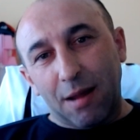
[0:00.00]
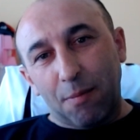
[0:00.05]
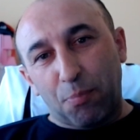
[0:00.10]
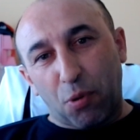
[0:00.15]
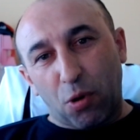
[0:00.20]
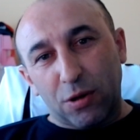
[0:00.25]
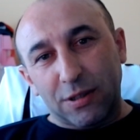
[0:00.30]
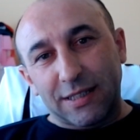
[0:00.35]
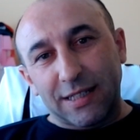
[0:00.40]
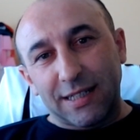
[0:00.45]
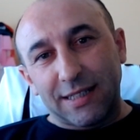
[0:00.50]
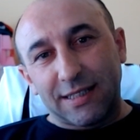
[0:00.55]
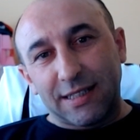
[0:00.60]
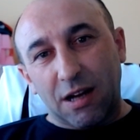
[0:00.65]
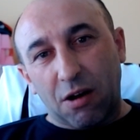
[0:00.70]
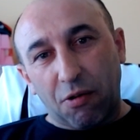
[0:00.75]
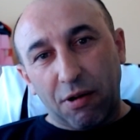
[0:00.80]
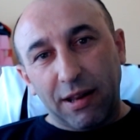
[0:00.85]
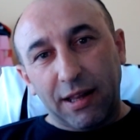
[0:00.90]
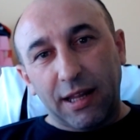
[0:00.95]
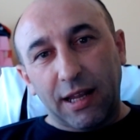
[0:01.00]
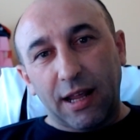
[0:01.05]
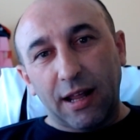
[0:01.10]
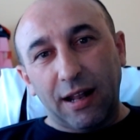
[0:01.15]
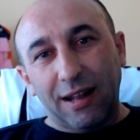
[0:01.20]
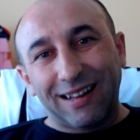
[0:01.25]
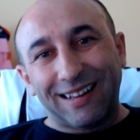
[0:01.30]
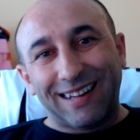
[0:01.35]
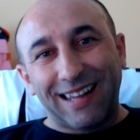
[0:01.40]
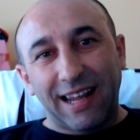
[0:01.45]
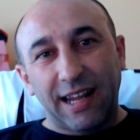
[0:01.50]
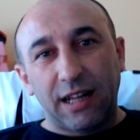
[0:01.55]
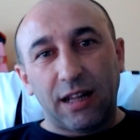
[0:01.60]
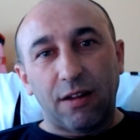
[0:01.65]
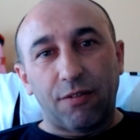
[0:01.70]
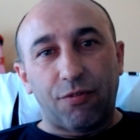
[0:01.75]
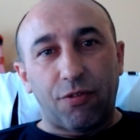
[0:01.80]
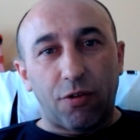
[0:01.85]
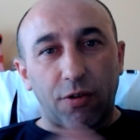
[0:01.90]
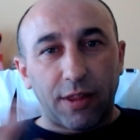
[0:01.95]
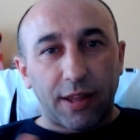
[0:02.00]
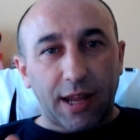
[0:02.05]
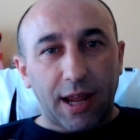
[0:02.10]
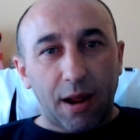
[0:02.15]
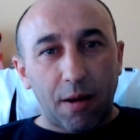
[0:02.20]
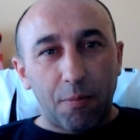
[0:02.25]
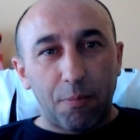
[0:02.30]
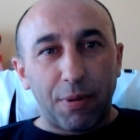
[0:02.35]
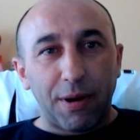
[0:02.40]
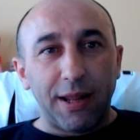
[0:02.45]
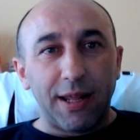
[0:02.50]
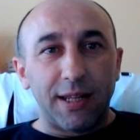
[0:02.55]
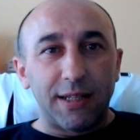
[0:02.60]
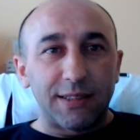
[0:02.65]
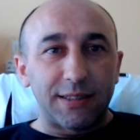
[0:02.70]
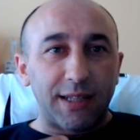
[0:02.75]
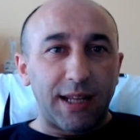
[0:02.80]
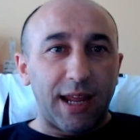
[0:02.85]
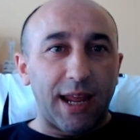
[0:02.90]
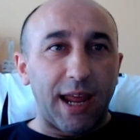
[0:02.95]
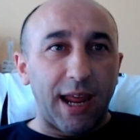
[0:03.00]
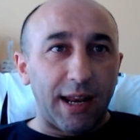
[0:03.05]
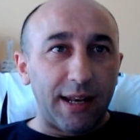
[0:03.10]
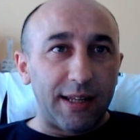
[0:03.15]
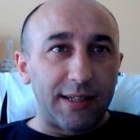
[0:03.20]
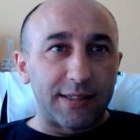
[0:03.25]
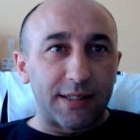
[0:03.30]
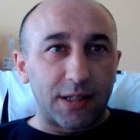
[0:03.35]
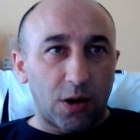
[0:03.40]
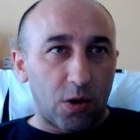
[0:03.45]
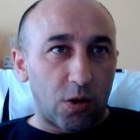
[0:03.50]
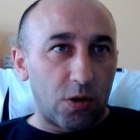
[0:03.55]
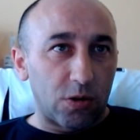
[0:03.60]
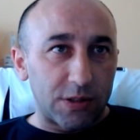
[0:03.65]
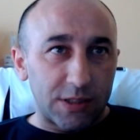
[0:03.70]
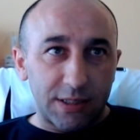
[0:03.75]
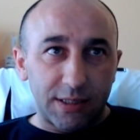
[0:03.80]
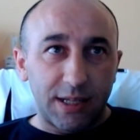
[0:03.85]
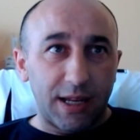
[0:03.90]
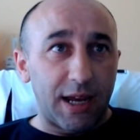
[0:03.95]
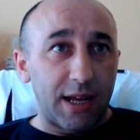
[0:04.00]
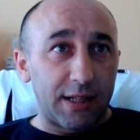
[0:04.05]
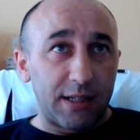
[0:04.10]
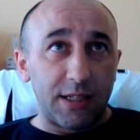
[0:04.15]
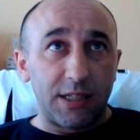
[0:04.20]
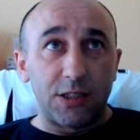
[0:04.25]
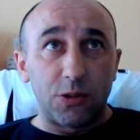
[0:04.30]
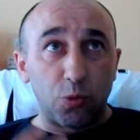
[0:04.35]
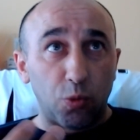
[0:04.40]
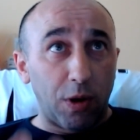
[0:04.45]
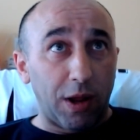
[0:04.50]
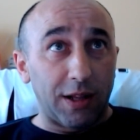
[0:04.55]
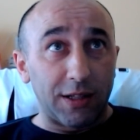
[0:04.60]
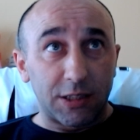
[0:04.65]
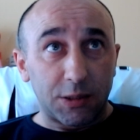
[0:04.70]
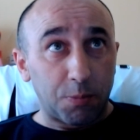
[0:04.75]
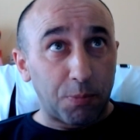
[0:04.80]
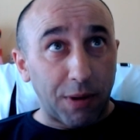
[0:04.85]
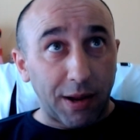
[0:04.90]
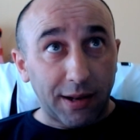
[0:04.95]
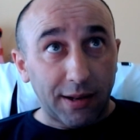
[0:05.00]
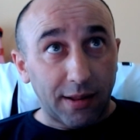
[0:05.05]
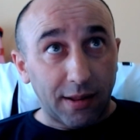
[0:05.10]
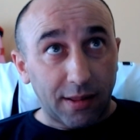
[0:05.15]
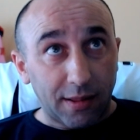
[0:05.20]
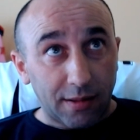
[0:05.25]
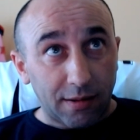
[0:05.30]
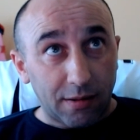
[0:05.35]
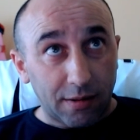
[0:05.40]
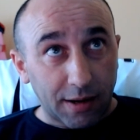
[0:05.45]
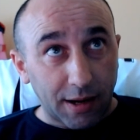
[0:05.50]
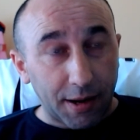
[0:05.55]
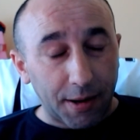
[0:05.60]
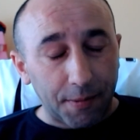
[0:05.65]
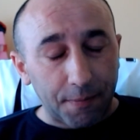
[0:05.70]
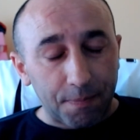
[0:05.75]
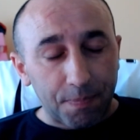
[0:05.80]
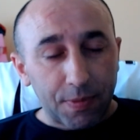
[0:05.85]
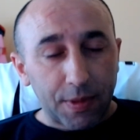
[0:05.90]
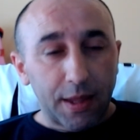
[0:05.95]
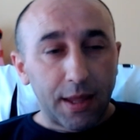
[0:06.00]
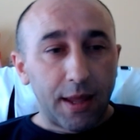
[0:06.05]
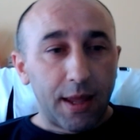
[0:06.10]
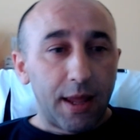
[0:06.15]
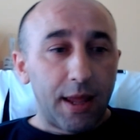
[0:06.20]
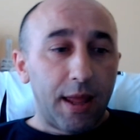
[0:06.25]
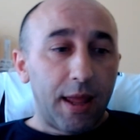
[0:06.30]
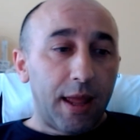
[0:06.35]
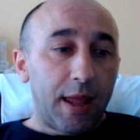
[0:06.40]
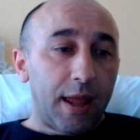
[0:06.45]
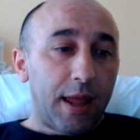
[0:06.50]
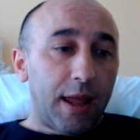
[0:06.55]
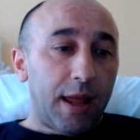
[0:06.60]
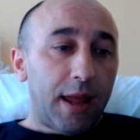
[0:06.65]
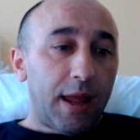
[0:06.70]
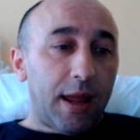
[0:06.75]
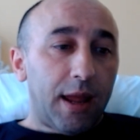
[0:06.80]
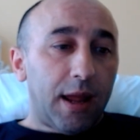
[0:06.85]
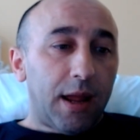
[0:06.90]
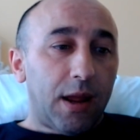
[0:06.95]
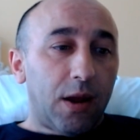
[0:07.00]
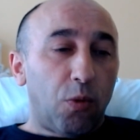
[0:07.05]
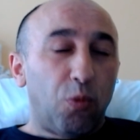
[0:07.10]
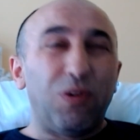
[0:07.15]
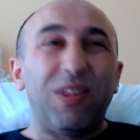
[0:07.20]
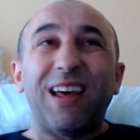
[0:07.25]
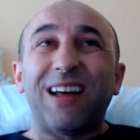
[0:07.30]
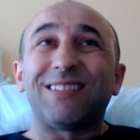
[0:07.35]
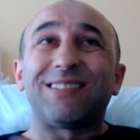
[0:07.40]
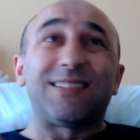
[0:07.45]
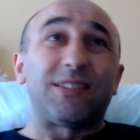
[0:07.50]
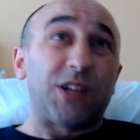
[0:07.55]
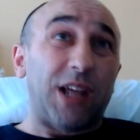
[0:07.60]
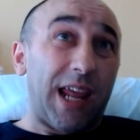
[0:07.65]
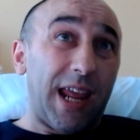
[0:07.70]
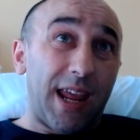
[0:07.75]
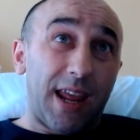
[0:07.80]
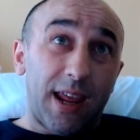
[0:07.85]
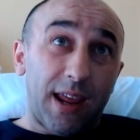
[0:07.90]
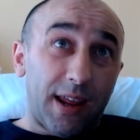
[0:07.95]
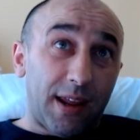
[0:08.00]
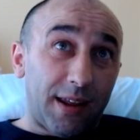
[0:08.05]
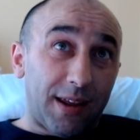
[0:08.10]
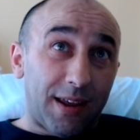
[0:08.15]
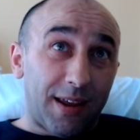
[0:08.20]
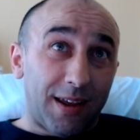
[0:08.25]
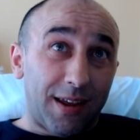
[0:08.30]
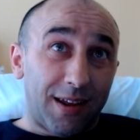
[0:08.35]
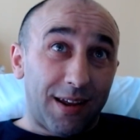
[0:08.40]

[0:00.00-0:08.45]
process critical data for the companies and is a cost that is well spent, okay? Without saying,